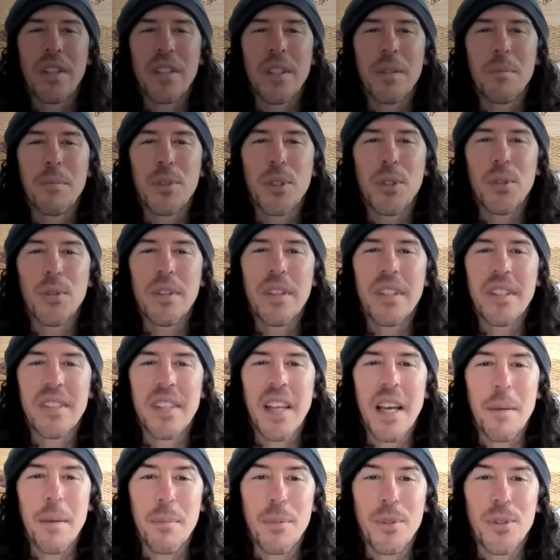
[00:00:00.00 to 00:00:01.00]
Welcome to
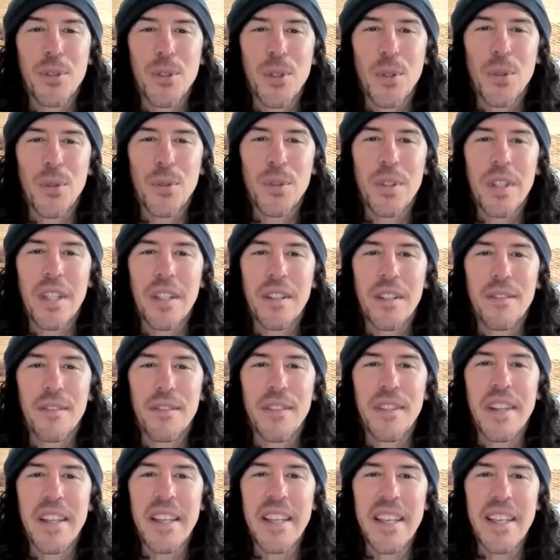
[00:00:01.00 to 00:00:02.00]
this episode
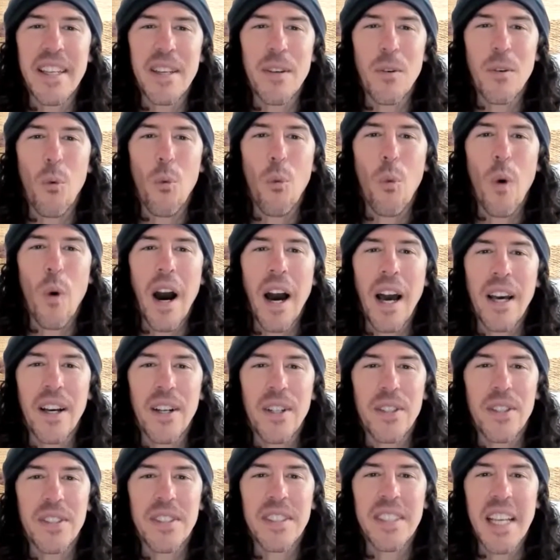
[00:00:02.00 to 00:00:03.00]
of the
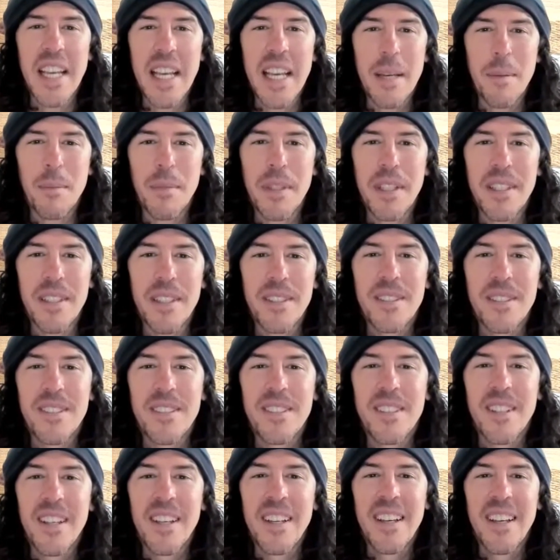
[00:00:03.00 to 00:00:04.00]
Wild
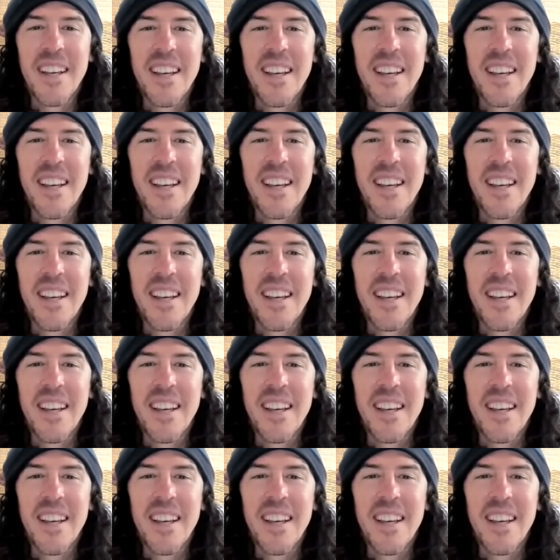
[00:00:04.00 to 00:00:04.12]
Tameless.